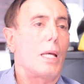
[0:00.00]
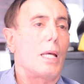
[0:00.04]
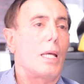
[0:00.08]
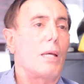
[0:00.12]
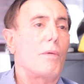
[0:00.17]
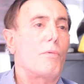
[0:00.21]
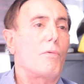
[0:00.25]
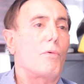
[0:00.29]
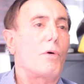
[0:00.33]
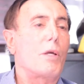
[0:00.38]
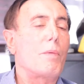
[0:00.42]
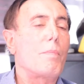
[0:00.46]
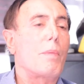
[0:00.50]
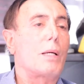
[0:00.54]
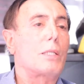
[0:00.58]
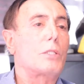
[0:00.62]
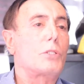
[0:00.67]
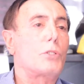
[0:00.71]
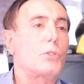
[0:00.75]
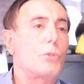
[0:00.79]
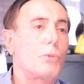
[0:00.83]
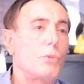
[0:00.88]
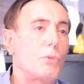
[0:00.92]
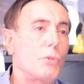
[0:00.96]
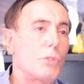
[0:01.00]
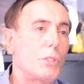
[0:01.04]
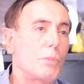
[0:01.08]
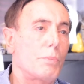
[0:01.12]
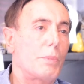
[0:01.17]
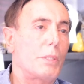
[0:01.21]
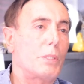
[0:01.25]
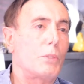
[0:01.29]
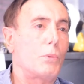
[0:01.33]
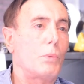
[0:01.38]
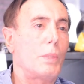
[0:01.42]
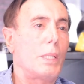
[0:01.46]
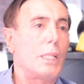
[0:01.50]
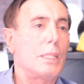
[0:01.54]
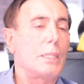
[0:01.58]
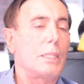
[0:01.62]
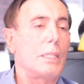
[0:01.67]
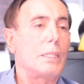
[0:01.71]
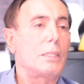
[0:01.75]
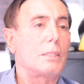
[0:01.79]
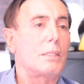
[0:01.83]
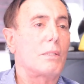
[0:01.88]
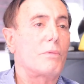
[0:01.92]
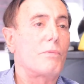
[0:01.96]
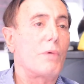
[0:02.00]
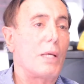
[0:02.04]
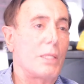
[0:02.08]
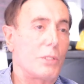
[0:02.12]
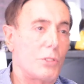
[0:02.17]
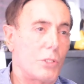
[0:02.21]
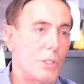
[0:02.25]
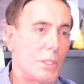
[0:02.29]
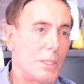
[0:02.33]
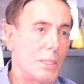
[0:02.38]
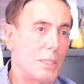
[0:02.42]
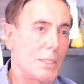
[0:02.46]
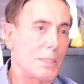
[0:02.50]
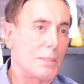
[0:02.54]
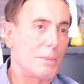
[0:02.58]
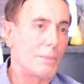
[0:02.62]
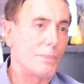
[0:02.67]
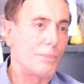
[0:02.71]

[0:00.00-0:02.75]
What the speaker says: if we must choose between intervention